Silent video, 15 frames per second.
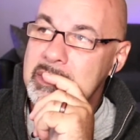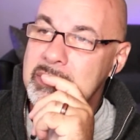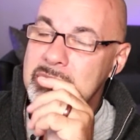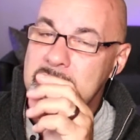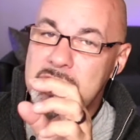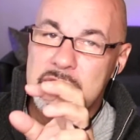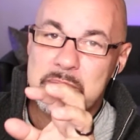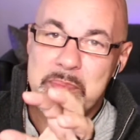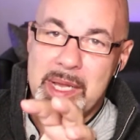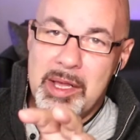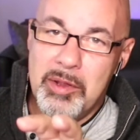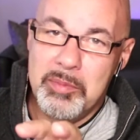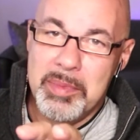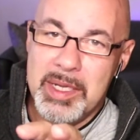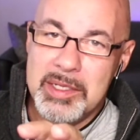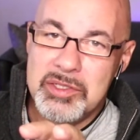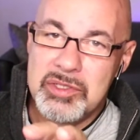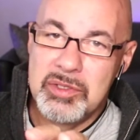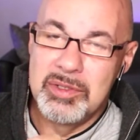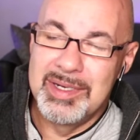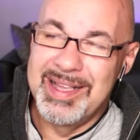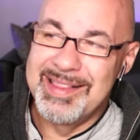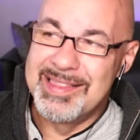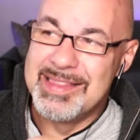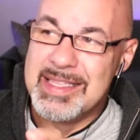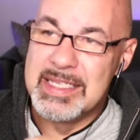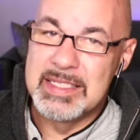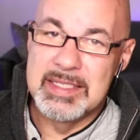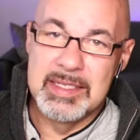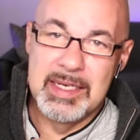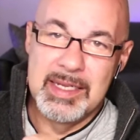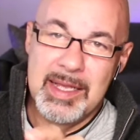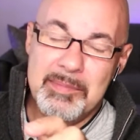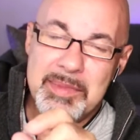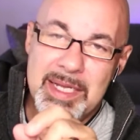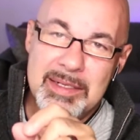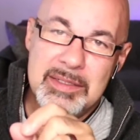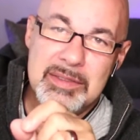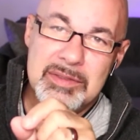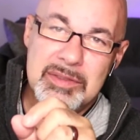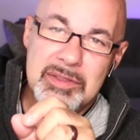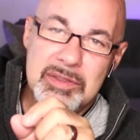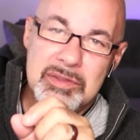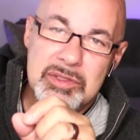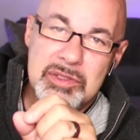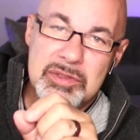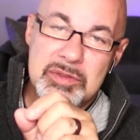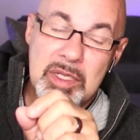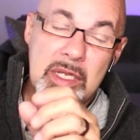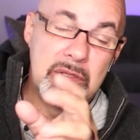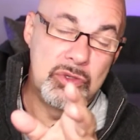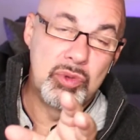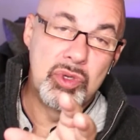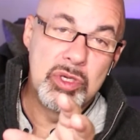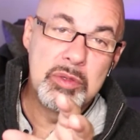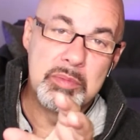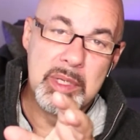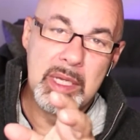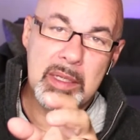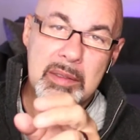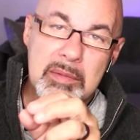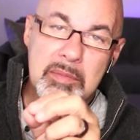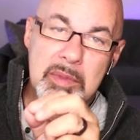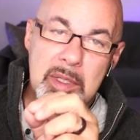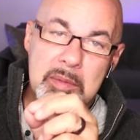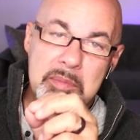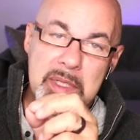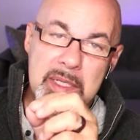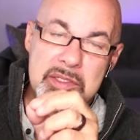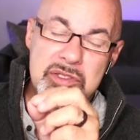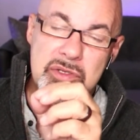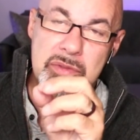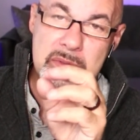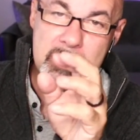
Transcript: just bound by a certain ethnicity. I'm not just, you could be by a certain